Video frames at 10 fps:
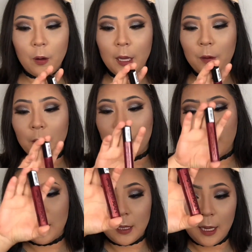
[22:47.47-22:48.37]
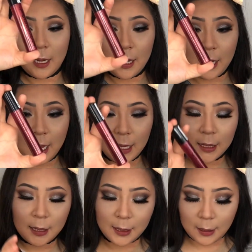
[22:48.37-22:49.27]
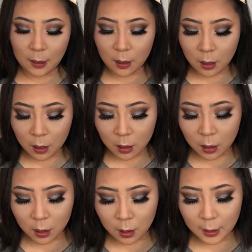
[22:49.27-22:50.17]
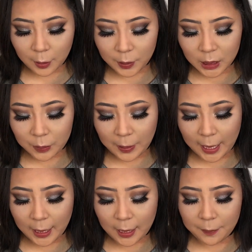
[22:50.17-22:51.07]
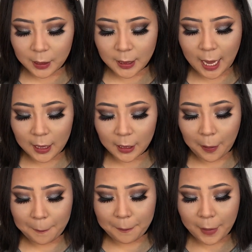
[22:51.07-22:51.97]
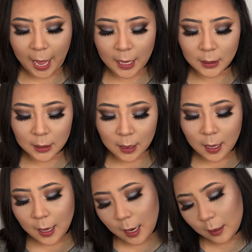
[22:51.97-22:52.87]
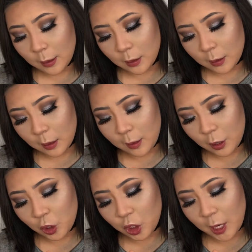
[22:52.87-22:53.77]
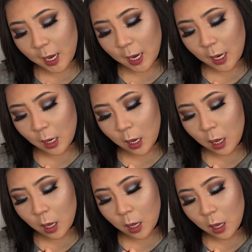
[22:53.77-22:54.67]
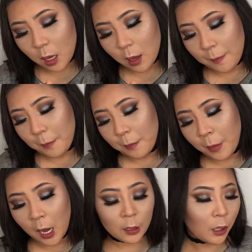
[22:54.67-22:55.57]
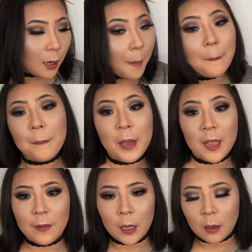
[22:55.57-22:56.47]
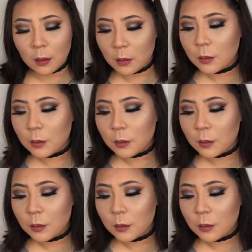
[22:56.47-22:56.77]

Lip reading: go in with this NYX Liquid Suede in Metallic Matte. And this is in the shade Modern Maven.